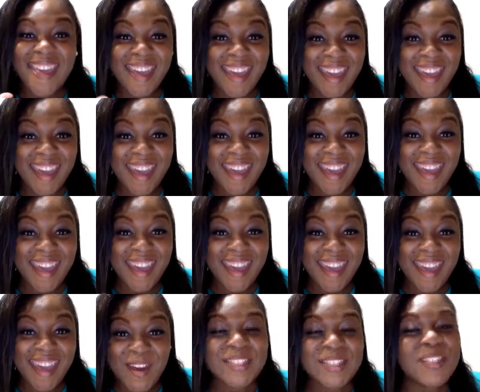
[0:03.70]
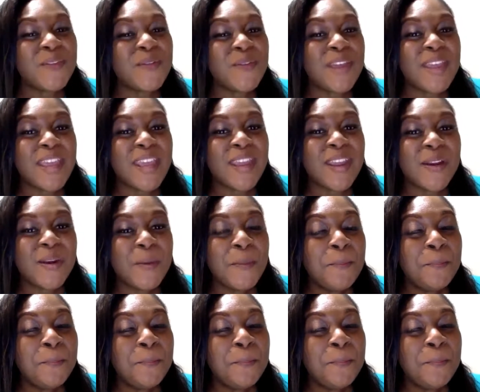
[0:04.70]
Hey y'all, Tiff
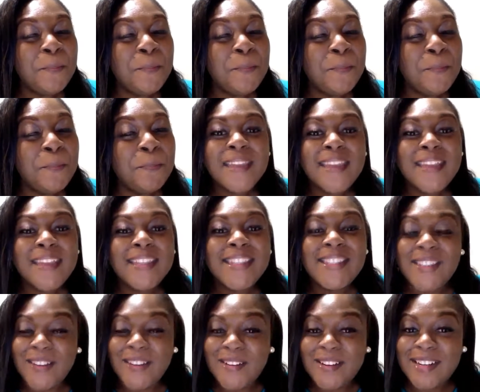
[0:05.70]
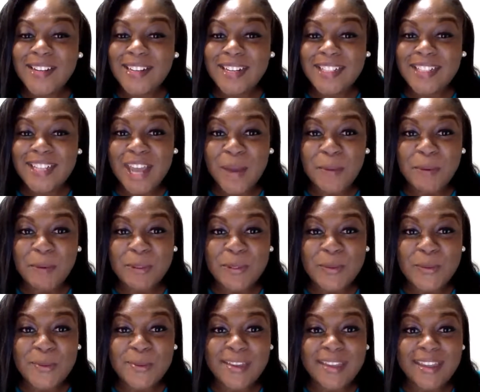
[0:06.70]
here. So good to chat
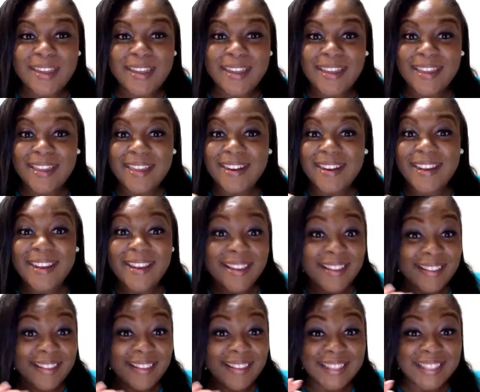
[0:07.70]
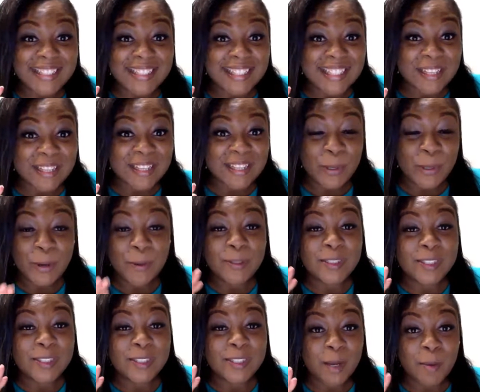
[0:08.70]
with you again. Listen, we're gonna
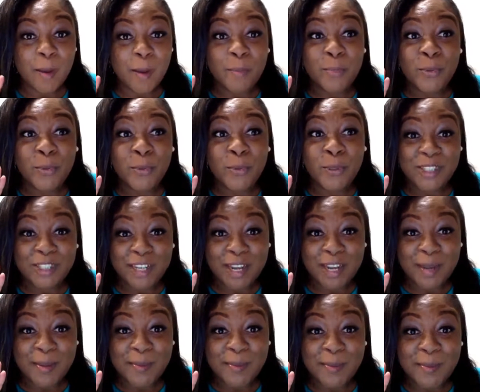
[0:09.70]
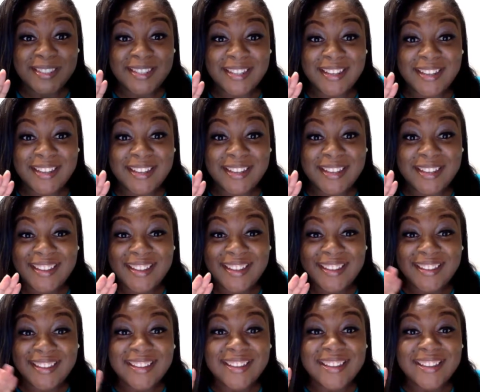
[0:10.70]
talk about pork chops.
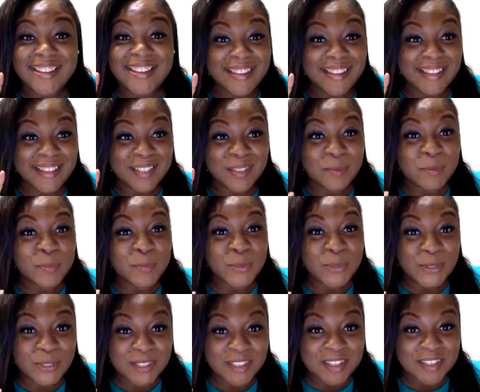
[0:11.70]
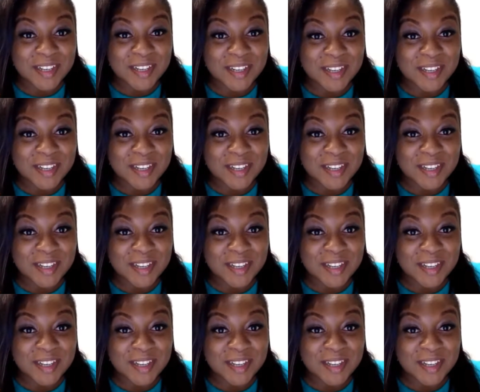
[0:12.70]
Yes, pork chops.